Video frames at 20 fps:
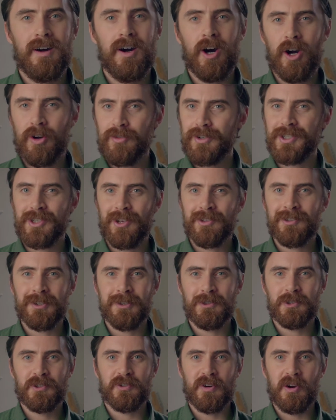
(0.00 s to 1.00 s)
A
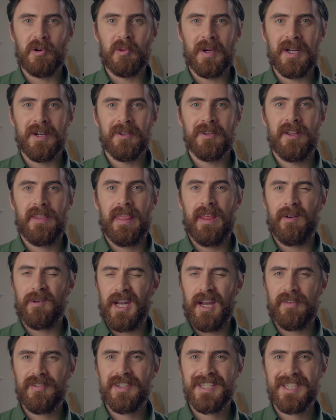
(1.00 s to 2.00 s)
horizontal scroll wheel. Now, I
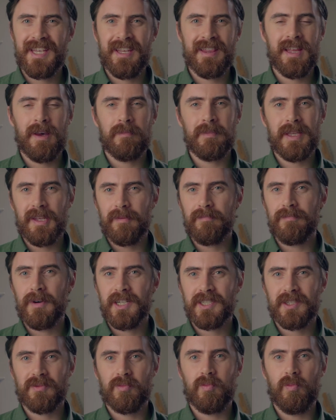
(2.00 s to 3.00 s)
haven't seen that many
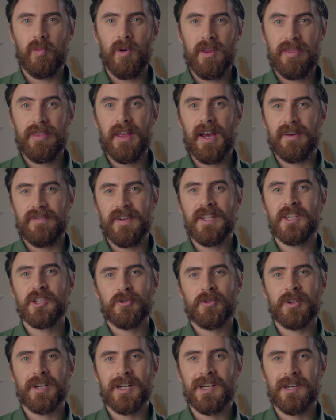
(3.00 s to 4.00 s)
mice with that
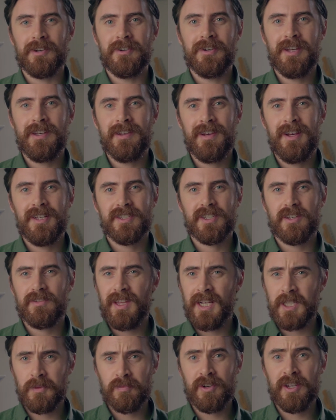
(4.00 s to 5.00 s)
feature included, so
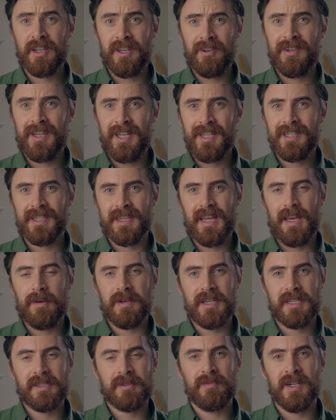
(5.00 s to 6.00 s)
that's pretty unique to the
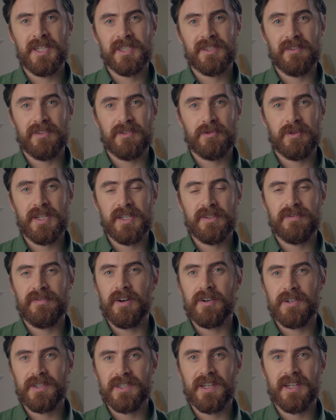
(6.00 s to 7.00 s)
Mx Master 3 as
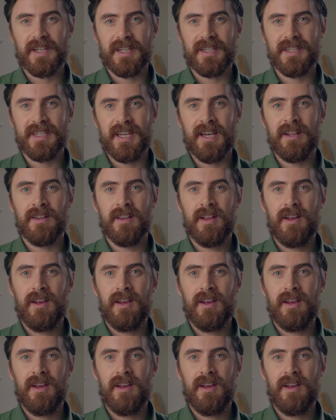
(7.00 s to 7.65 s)
far as I can tell.